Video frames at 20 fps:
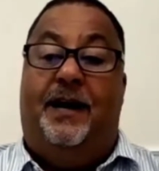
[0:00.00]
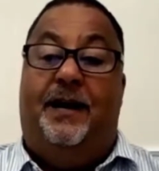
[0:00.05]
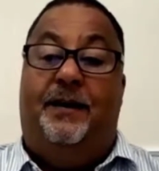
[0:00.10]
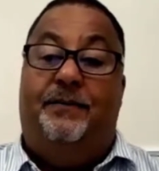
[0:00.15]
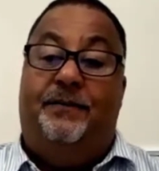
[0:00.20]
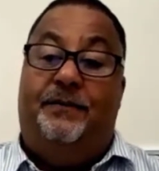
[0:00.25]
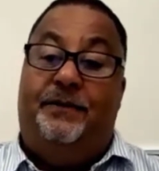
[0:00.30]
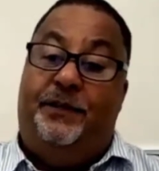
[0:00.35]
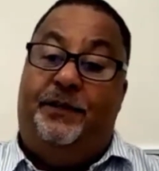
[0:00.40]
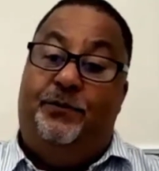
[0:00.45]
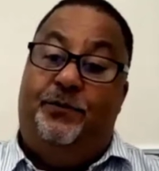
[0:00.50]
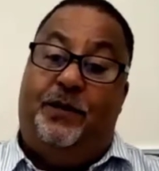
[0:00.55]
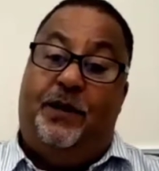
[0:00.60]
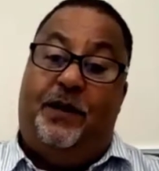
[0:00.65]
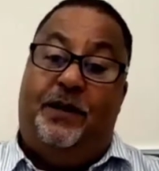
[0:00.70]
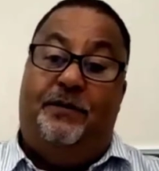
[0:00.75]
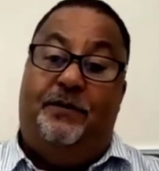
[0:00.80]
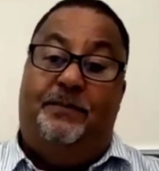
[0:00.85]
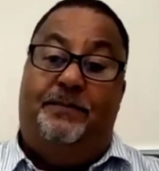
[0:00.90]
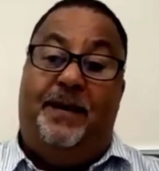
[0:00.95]
You've got
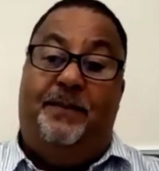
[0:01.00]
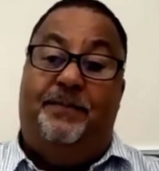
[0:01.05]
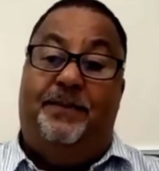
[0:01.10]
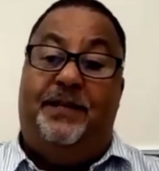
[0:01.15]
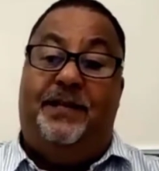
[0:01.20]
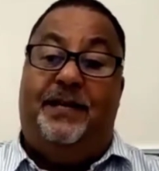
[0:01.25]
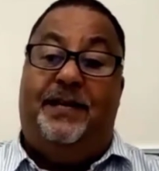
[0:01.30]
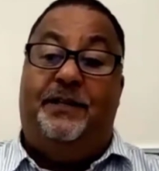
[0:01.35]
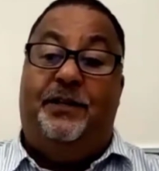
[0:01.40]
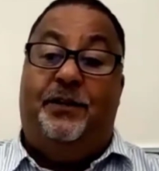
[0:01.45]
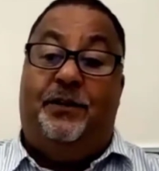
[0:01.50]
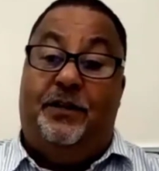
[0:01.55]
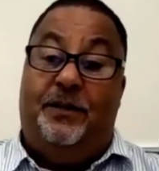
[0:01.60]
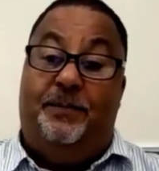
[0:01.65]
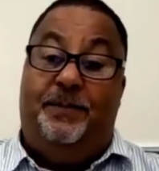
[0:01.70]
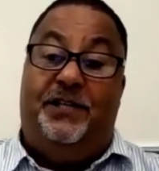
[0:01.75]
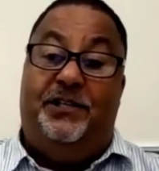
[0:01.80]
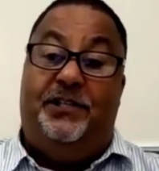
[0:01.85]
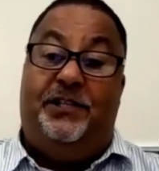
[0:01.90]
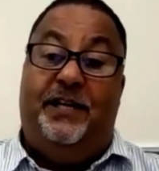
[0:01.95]
to remember that you're going to
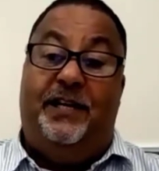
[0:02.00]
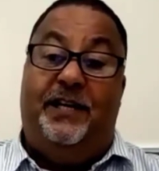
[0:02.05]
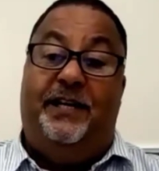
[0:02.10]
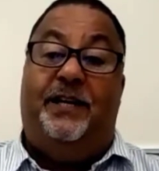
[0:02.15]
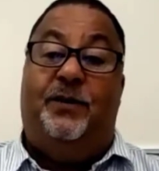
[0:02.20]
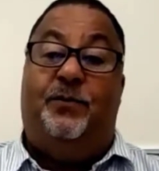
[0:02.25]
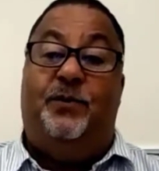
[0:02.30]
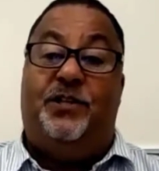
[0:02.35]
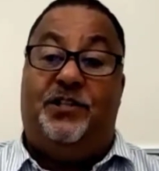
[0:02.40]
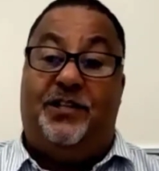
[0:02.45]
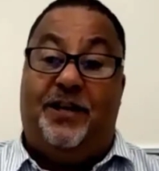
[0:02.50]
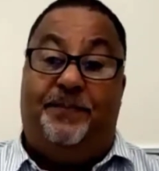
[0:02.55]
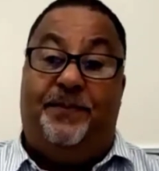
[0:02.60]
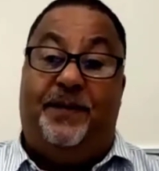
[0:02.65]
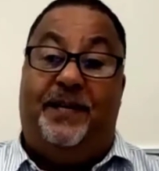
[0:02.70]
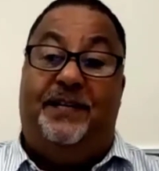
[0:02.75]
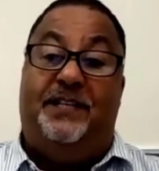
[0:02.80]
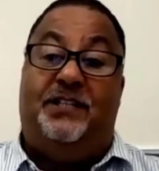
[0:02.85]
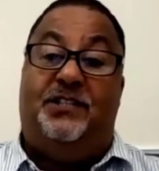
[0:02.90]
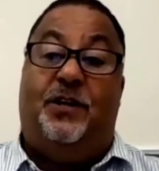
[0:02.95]
be sealing it with
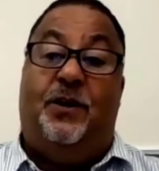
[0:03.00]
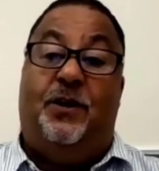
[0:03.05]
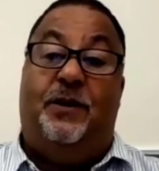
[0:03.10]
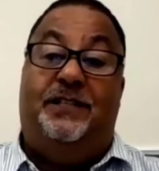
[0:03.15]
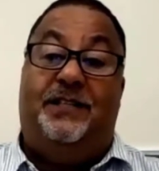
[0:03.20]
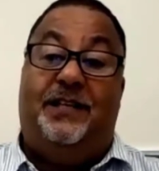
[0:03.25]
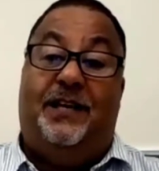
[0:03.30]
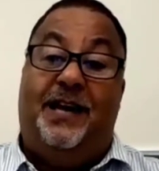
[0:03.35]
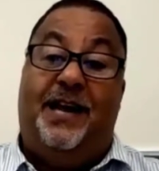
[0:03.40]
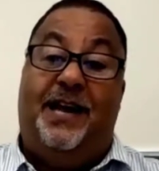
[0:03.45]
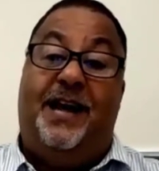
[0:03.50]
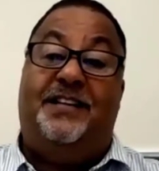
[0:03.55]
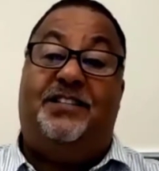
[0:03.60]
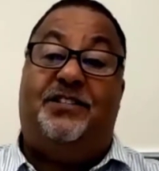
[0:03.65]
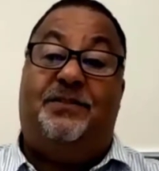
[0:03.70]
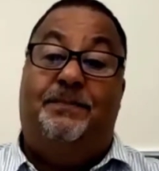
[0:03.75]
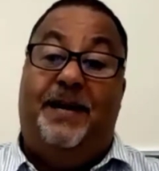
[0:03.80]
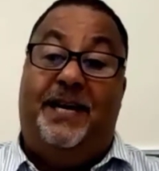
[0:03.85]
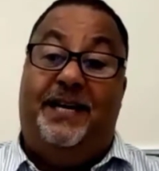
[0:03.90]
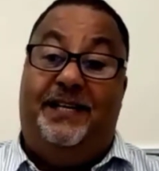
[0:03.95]
something that's going to last
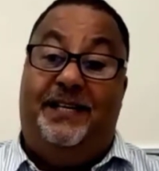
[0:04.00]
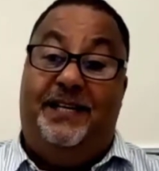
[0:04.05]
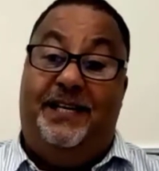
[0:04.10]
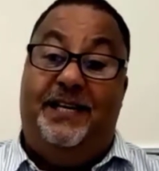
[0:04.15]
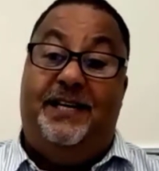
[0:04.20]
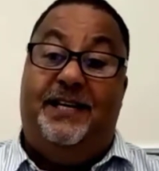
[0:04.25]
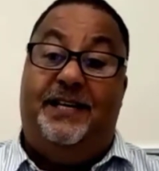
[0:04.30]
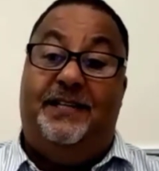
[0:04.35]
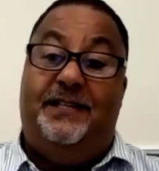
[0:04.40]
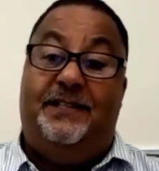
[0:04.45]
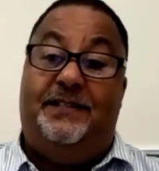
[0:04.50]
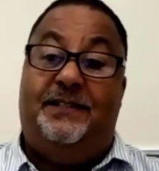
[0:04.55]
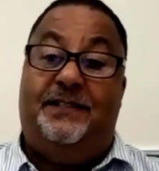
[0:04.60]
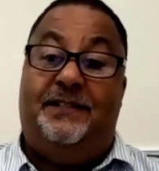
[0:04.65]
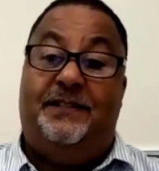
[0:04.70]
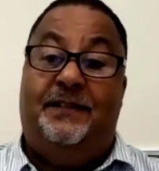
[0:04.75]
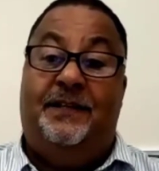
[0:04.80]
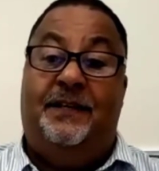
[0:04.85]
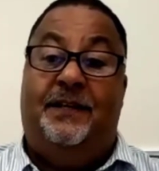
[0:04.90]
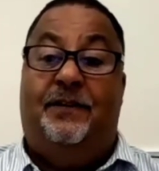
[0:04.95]
many years,
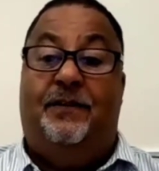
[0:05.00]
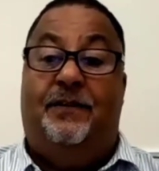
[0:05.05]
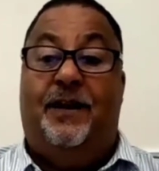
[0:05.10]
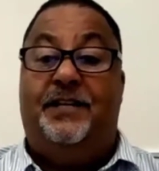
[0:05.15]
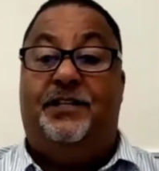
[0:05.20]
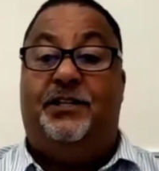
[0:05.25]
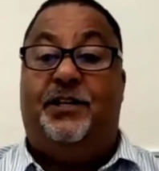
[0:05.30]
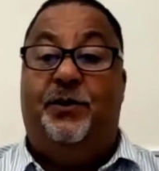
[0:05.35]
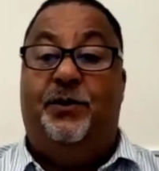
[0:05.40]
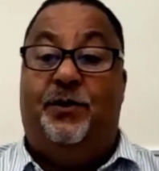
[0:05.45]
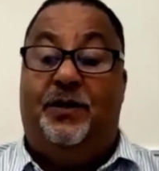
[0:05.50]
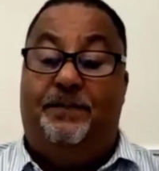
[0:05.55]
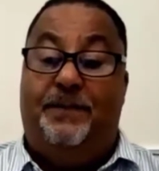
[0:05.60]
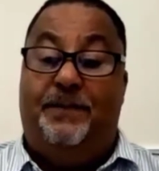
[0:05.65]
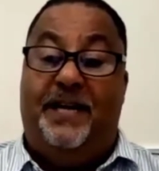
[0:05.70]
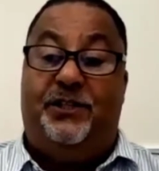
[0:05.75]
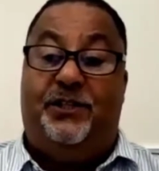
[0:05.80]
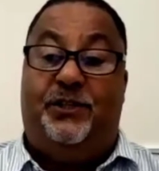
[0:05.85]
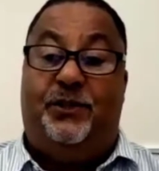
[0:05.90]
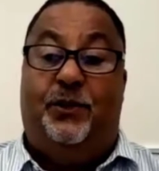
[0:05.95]
right? So you want to
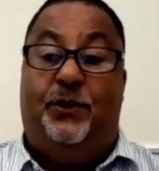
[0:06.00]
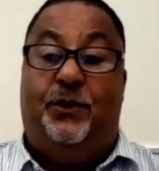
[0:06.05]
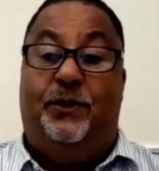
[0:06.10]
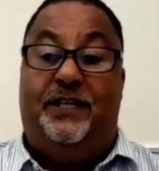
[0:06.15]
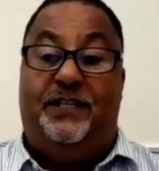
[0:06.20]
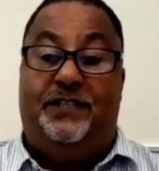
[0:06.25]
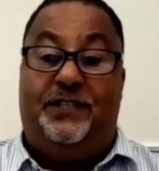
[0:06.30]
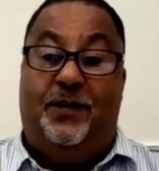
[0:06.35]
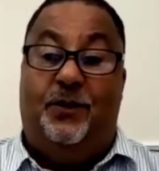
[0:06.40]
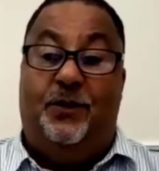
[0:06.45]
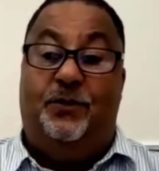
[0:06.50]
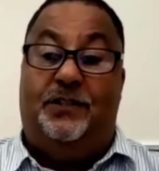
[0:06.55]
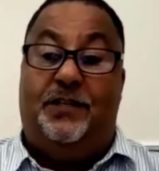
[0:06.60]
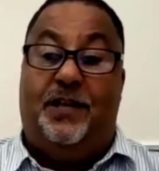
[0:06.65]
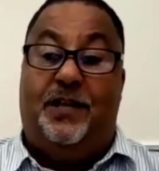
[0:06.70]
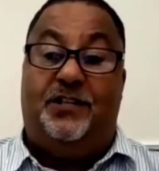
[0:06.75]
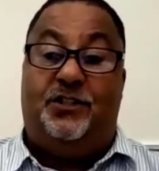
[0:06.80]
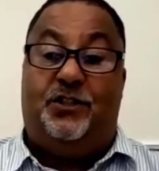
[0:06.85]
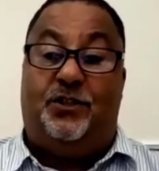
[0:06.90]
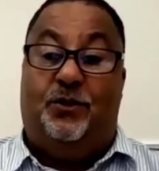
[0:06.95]
make sure there's no
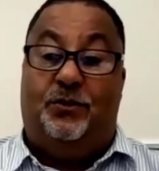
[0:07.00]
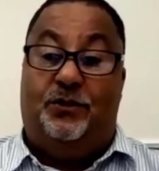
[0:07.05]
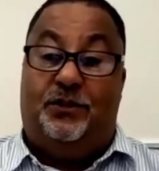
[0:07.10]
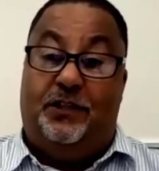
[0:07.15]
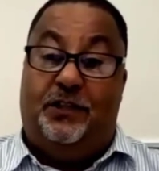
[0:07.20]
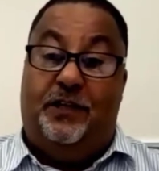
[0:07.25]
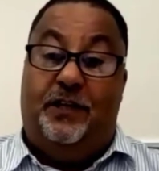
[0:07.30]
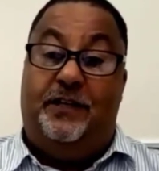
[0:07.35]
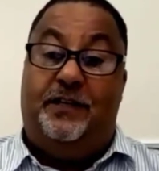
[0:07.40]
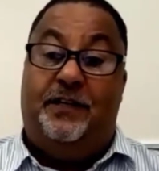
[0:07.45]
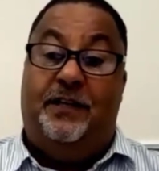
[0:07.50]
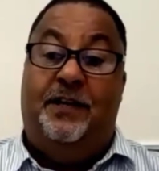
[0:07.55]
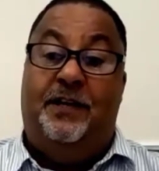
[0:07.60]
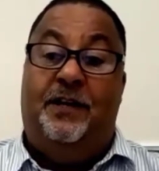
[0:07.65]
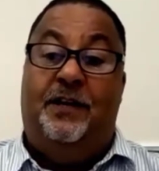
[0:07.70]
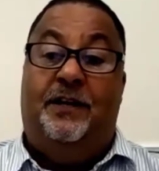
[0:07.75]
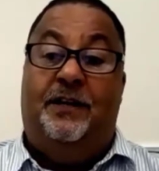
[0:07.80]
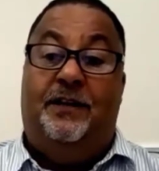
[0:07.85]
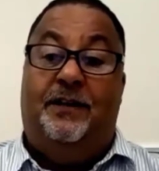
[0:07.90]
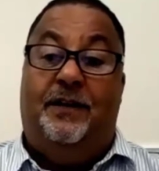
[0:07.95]
dust or dirt
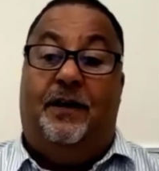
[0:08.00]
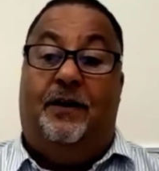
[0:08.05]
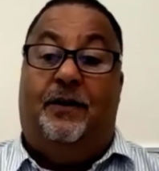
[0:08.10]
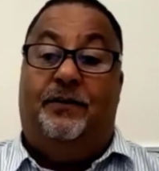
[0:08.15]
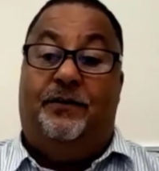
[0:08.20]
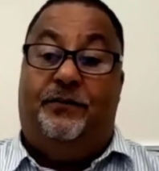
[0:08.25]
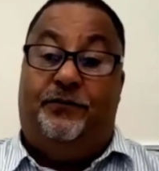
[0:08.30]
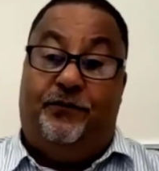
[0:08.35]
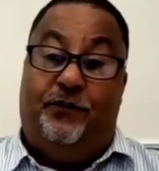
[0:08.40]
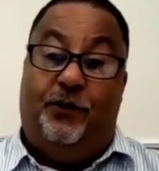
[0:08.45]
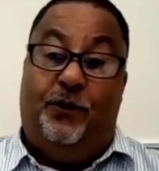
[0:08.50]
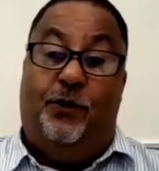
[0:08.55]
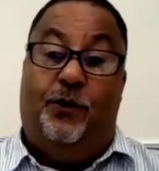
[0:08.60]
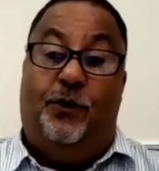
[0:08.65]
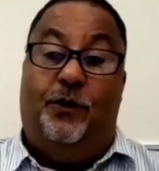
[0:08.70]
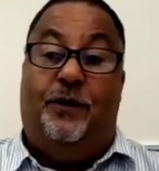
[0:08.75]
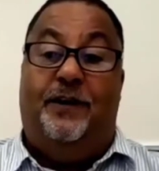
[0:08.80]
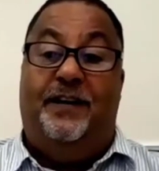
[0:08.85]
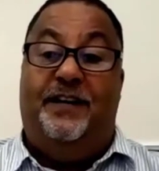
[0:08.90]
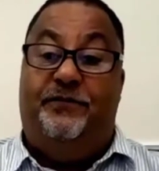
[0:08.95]
on the
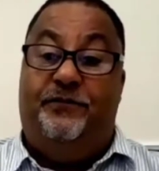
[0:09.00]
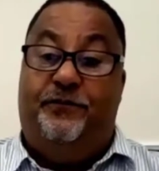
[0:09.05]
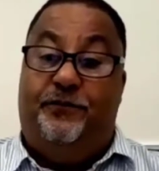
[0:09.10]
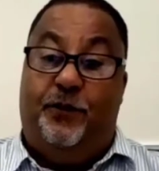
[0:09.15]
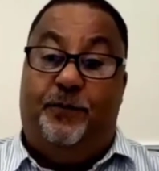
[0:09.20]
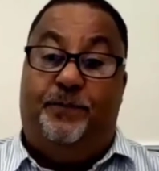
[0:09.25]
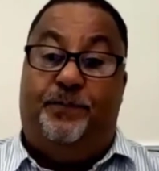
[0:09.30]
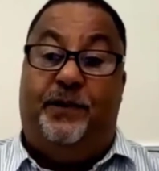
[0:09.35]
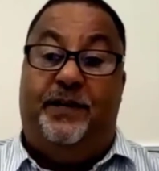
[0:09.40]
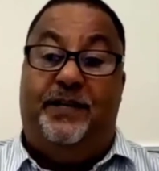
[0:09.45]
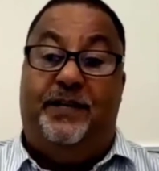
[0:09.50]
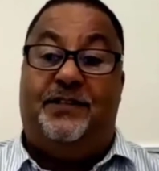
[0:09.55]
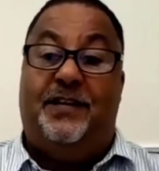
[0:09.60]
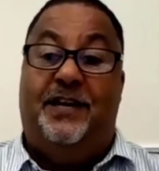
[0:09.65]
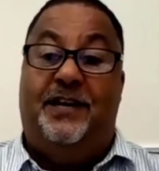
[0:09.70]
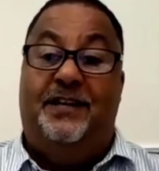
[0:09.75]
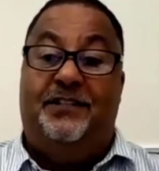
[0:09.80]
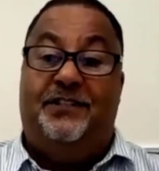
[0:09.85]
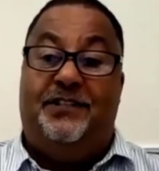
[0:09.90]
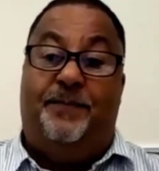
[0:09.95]
floor or any footprints,
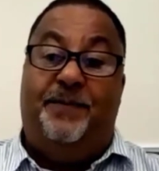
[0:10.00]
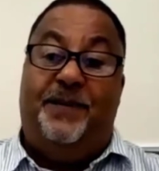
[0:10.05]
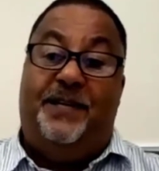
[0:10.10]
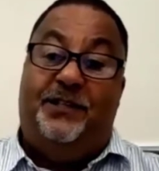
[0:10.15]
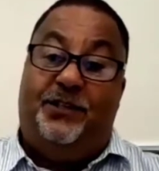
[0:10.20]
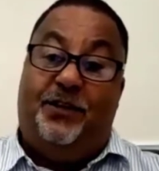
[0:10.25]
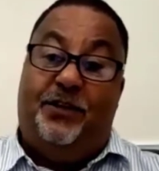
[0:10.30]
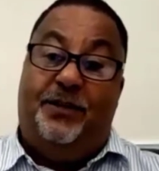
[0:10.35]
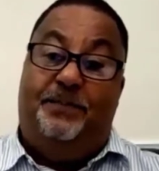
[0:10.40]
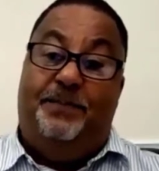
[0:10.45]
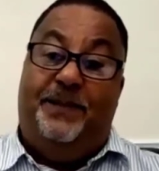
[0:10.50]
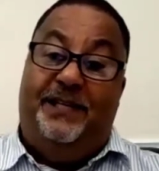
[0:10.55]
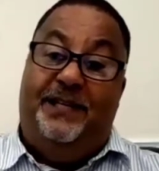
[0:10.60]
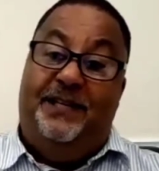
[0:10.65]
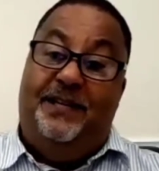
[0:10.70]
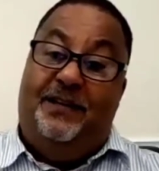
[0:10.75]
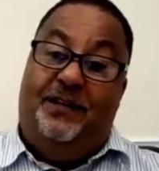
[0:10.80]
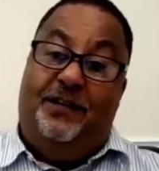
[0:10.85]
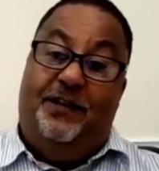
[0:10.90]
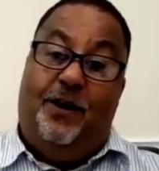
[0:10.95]
something that's going to be
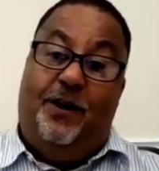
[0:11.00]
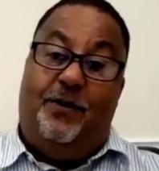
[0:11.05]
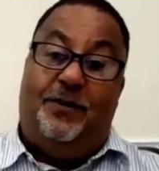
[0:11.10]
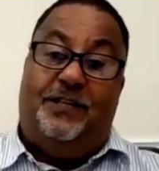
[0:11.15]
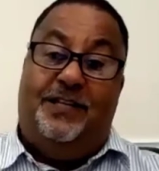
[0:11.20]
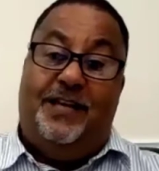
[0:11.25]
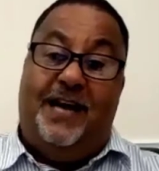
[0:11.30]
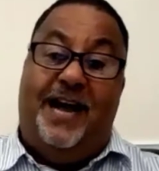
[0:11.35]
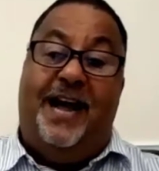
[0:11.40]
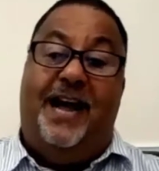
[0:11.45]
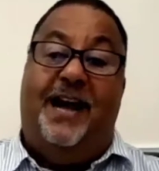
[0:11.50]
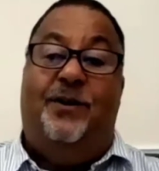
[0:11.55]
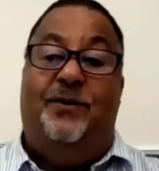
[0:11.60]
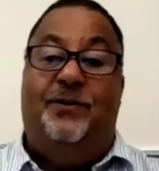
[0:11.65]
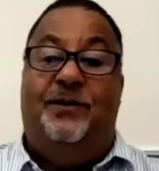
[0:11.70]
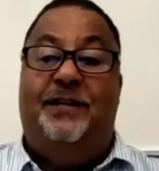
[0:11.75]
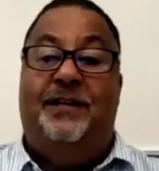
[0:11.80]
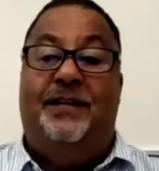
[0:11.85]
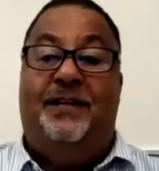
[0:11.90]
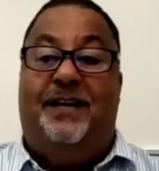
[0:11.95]
locked
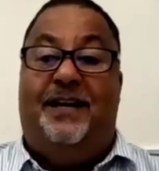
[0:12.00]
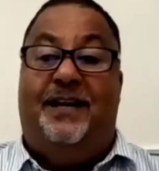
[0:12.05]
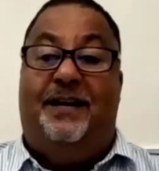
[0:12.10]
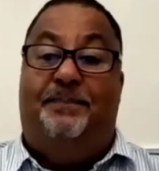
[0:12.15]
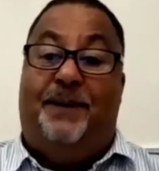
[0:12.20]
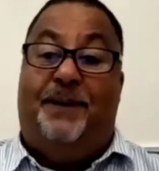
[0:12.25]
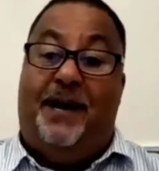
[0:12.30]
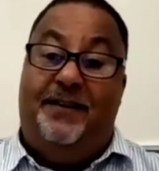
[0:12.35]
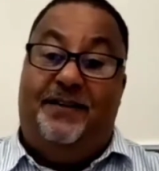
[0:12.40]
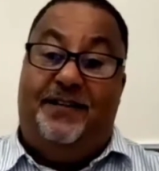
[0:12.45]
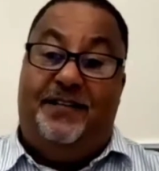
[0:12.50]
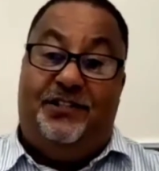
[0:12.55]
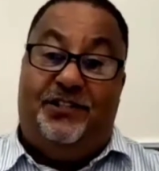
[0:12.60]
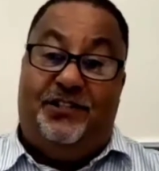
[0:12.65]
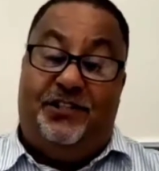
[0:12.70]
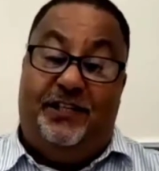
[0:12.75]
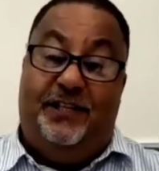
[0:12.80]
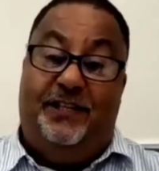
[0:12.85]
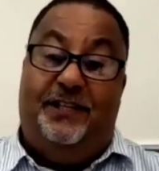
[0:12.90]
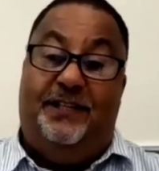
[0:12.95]
down by the
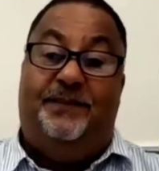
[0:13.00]
sealer.